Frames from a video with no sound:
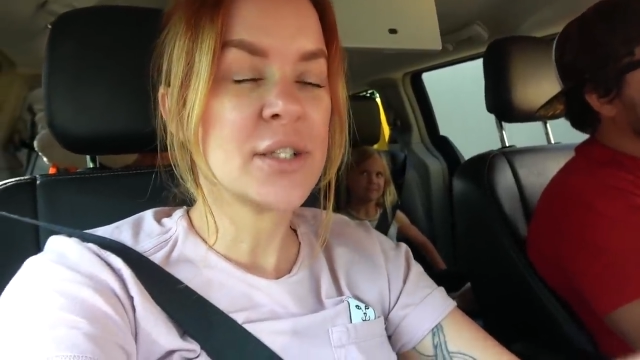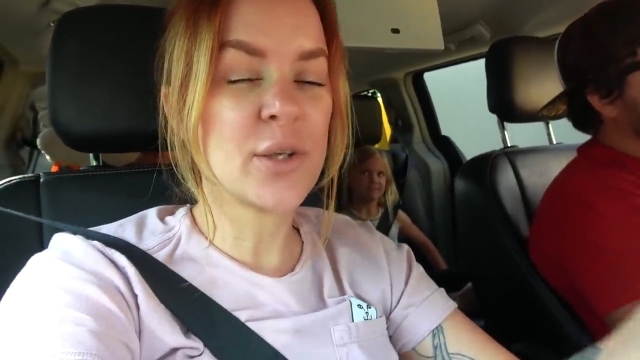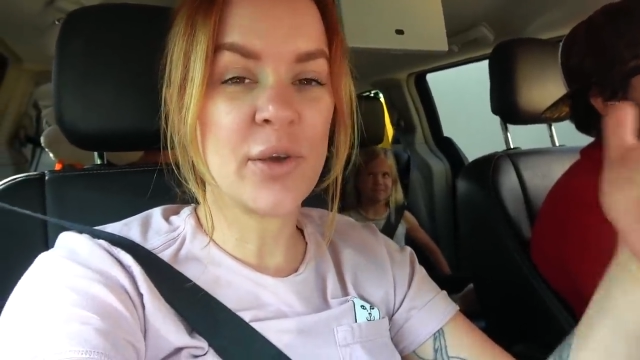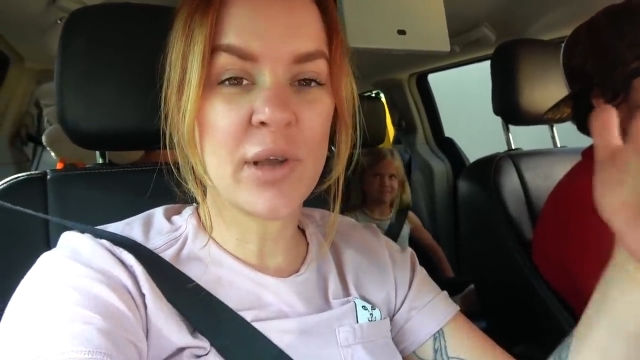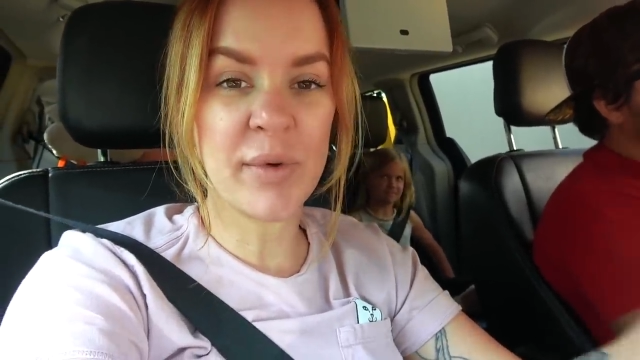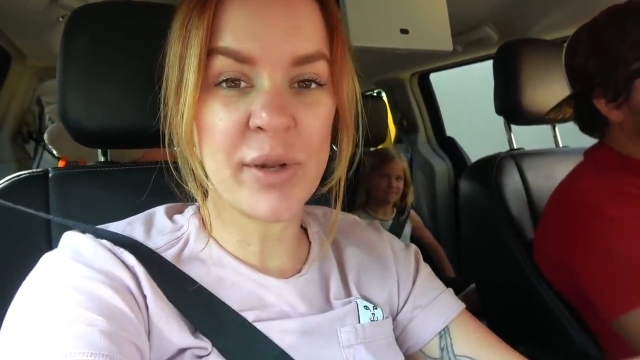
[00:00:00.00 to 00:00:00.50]
so
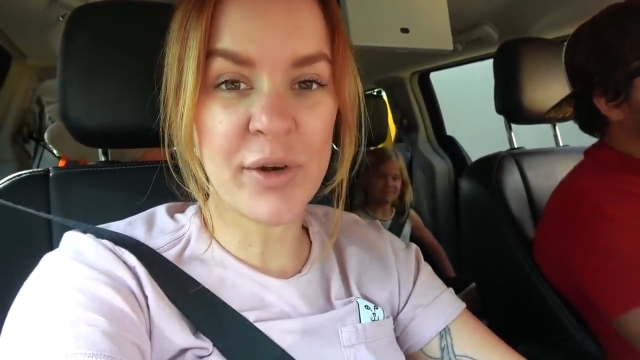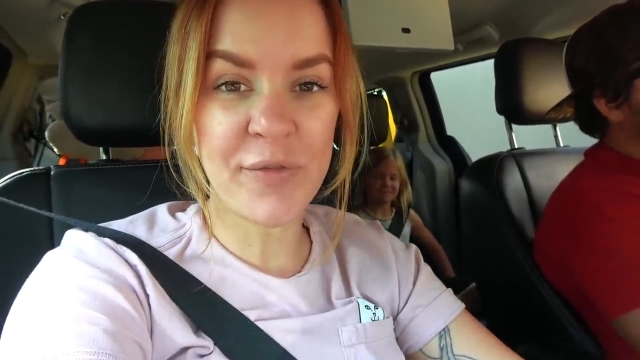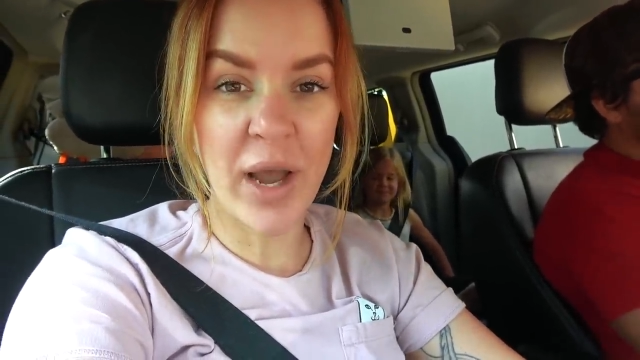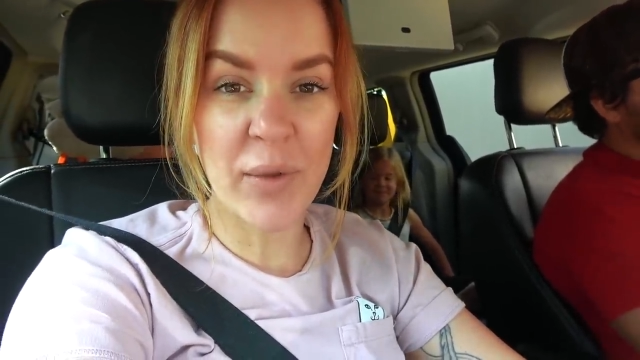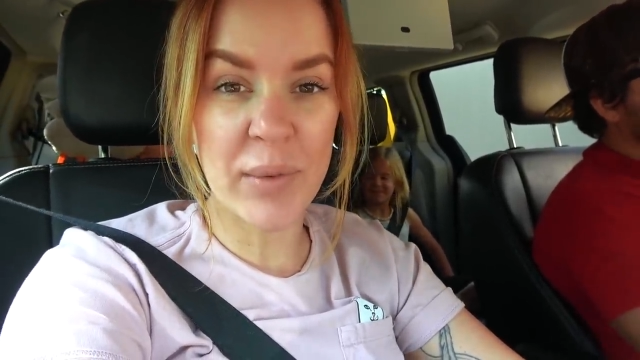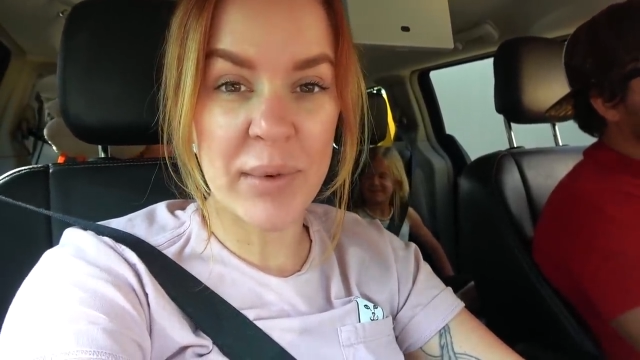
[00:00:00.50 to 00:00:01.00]
you can be
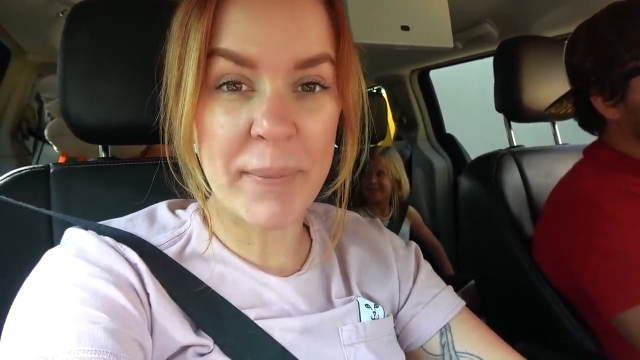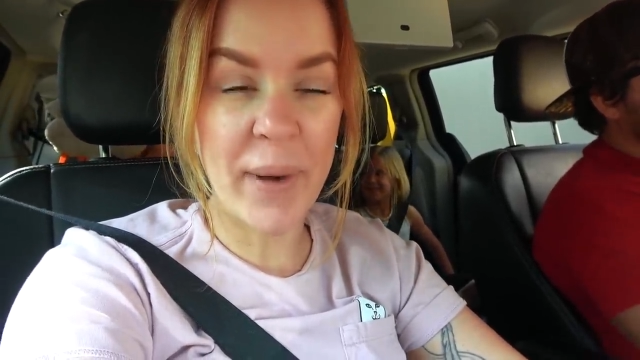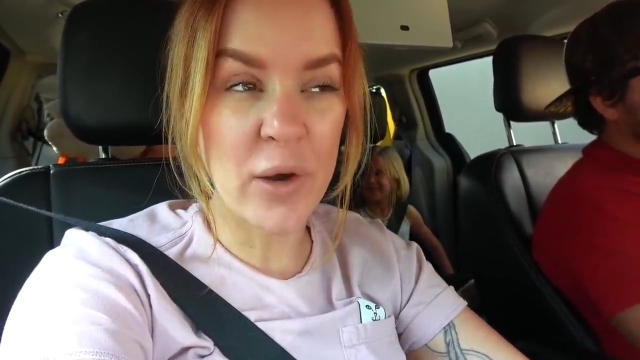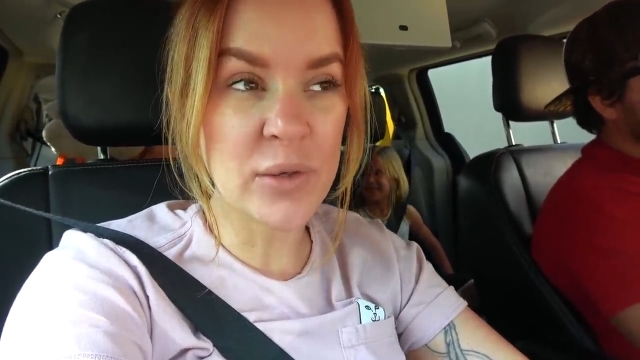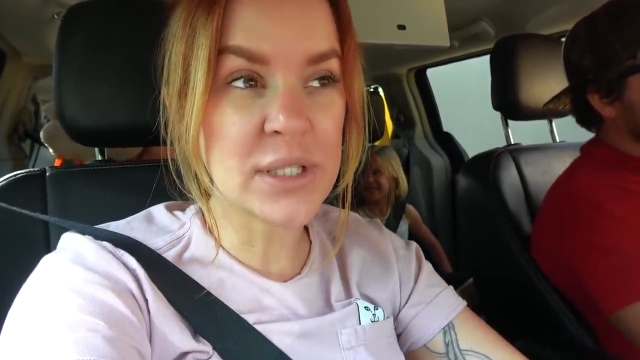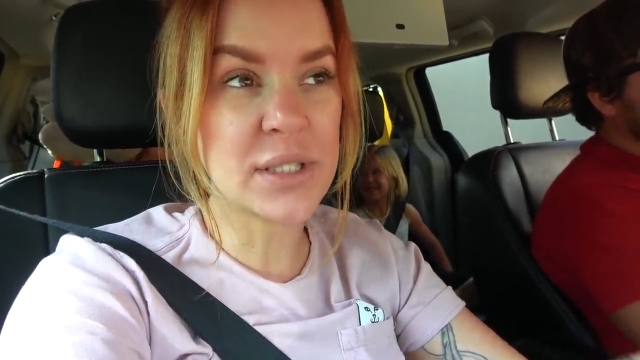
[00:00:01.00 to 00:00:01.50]
notified when we
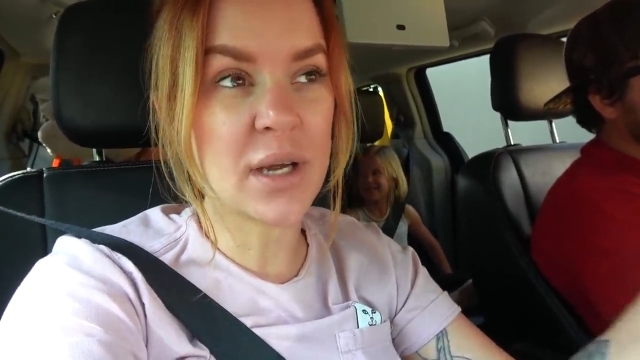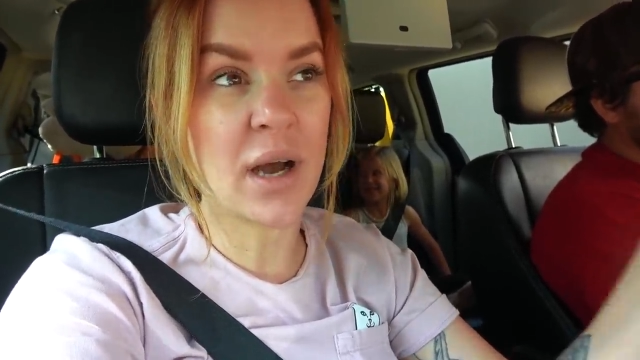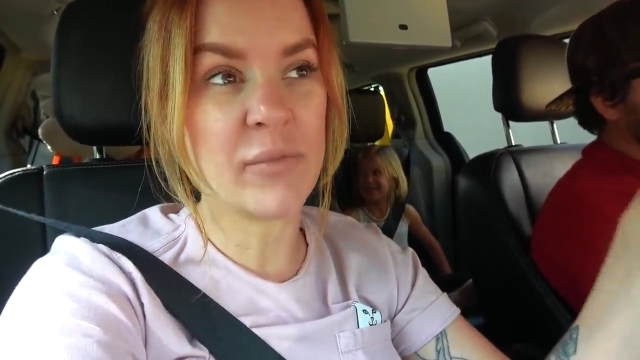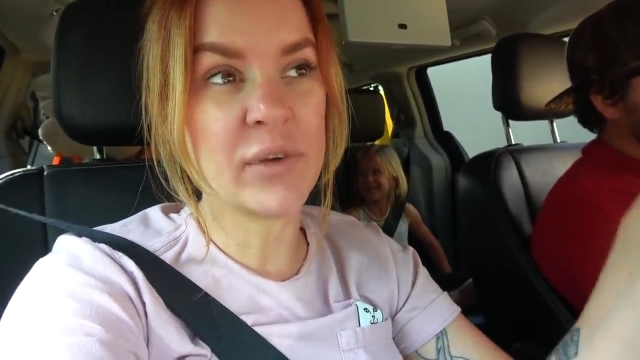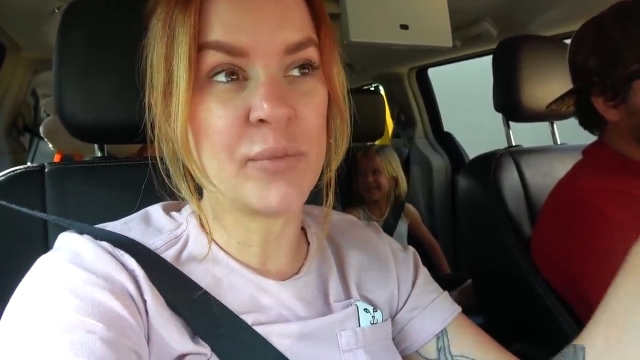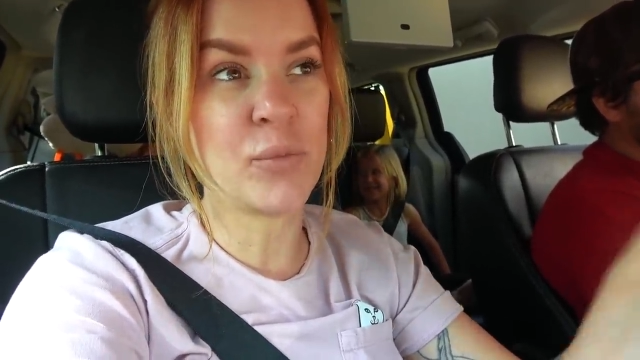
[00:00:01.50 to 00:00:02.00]
post.
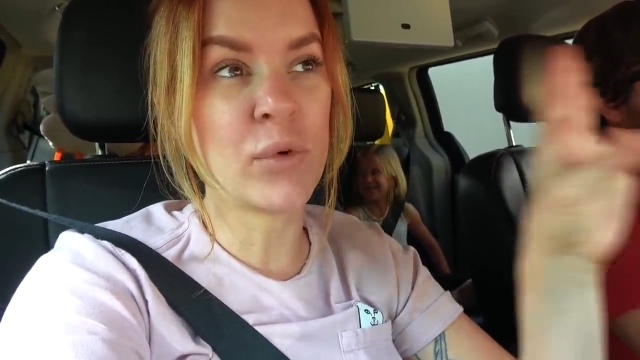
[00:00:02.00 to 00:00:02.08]
Um, we,